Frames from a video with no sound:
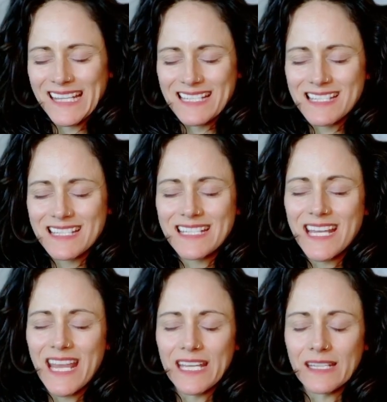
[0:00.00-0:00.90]
the
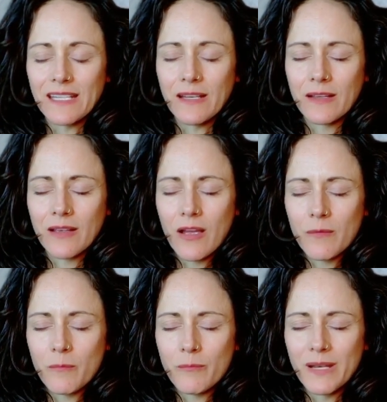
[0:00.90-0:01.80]
skin
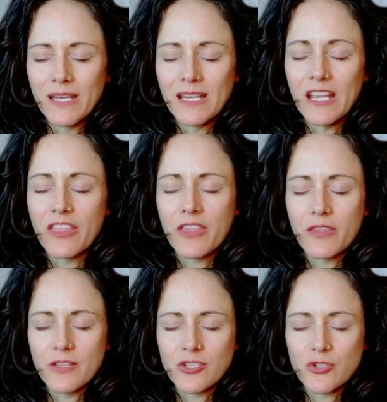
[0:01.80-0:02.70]
beneath
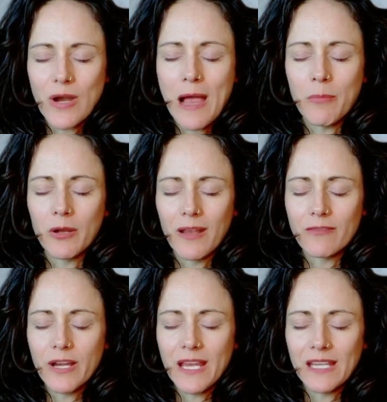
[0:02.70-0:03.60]
the strap on
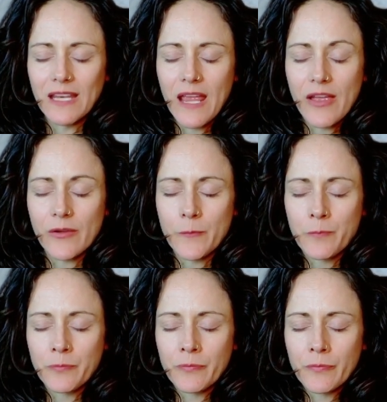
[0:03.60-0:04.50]
every inhale.
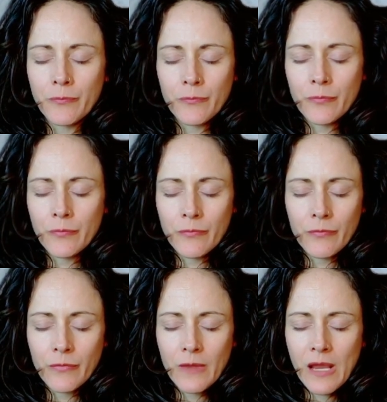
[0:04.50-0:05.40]

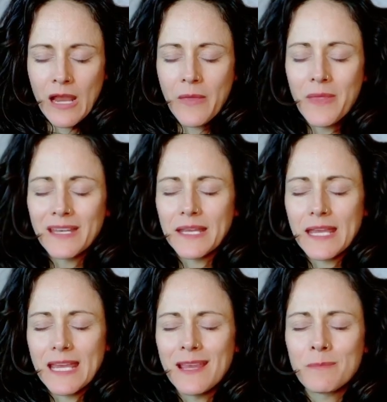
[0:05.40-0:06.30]
And then
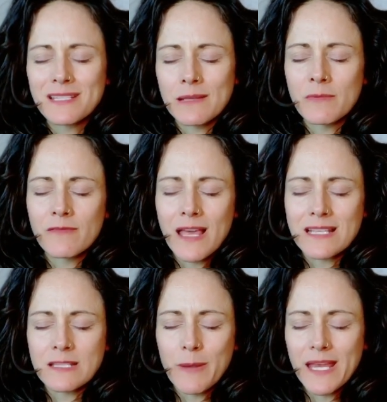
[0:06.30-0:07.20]
keep some of that
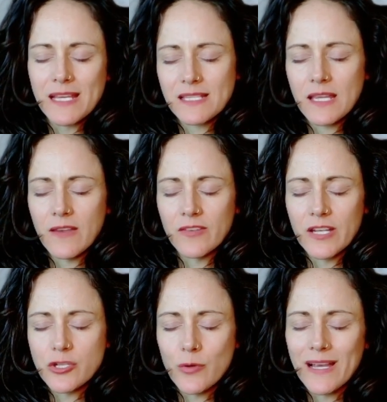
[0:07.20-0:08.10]
space even
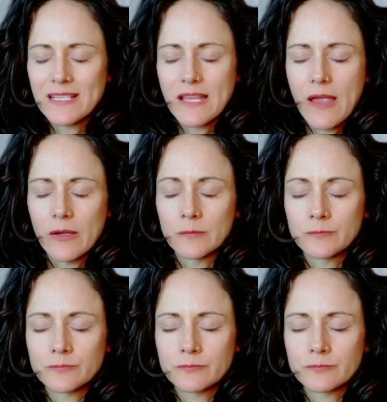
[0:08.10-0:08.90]
as you exhale.